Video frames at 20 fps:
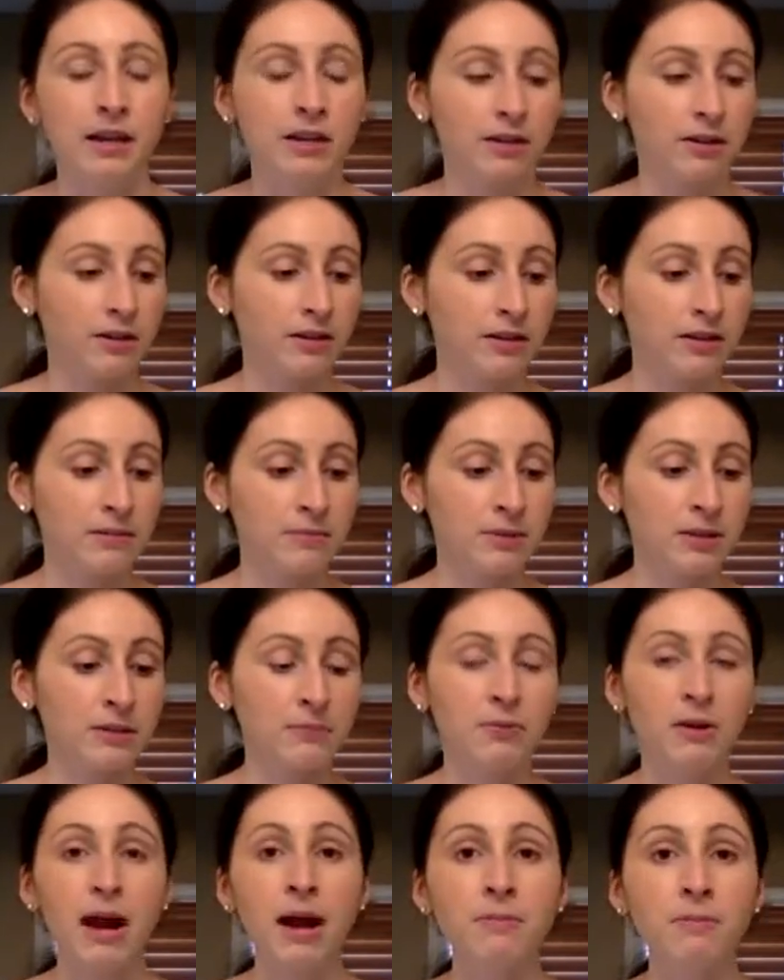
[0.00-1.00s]
You're going to
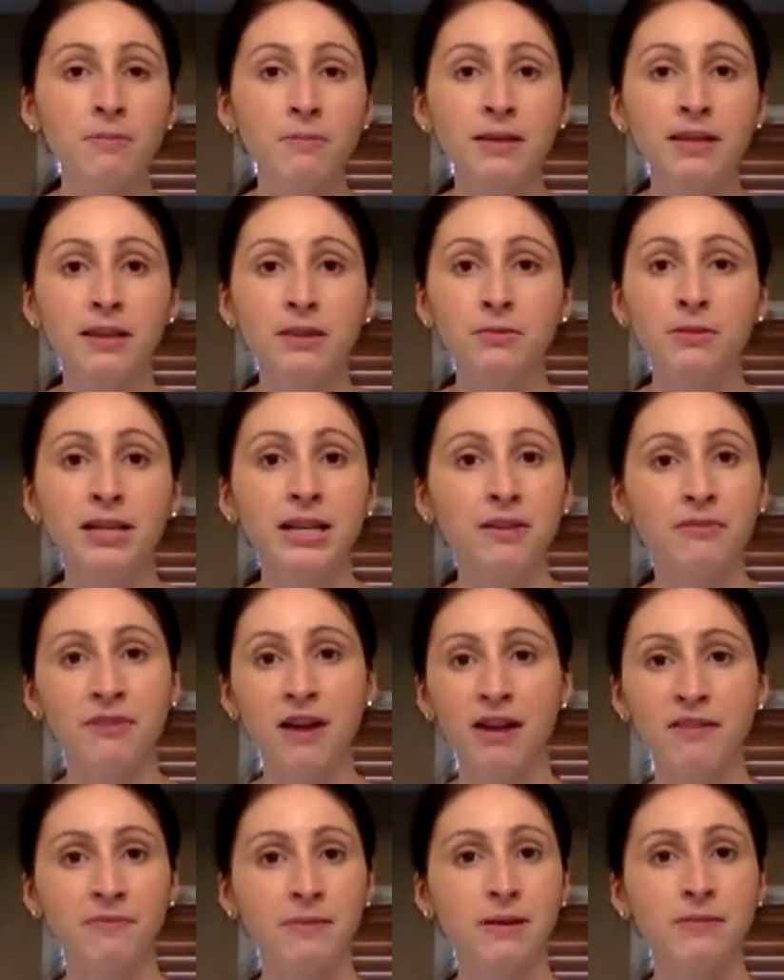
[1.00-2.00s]
be probably 3 to 5
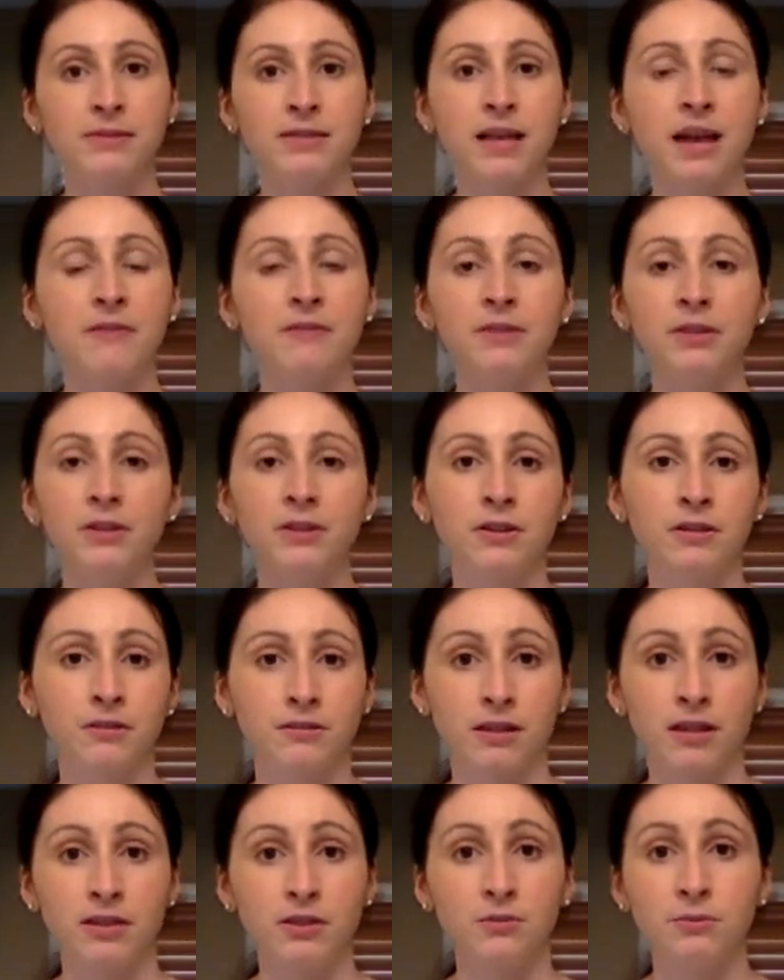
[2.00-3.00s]
pounds heavier
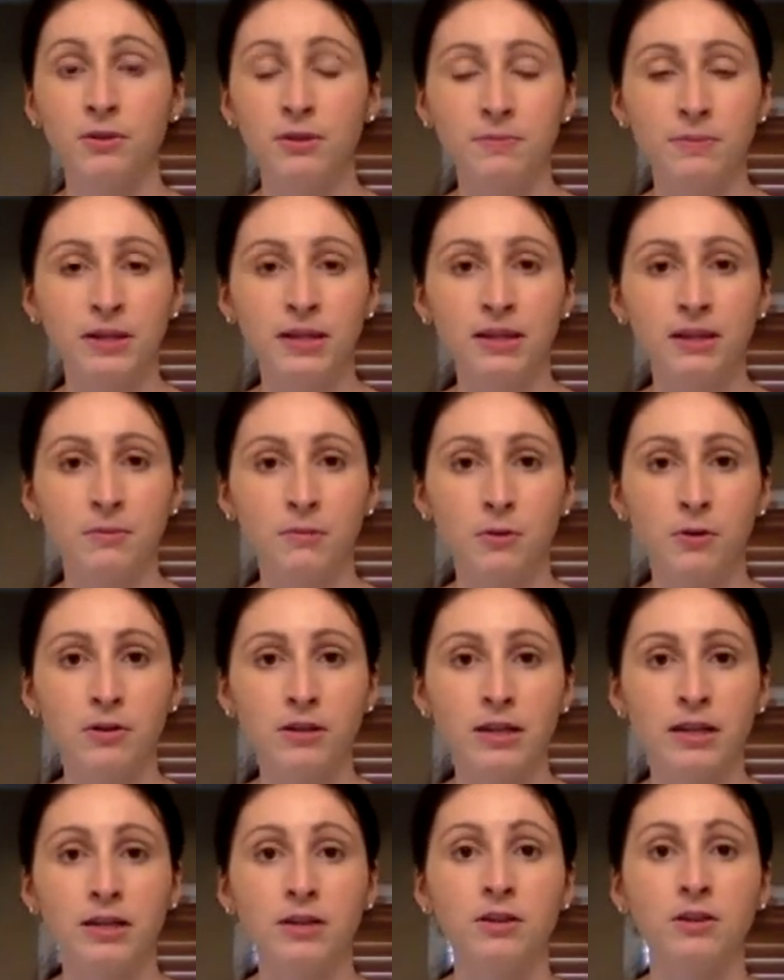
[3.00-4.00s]
than you would be in the morning.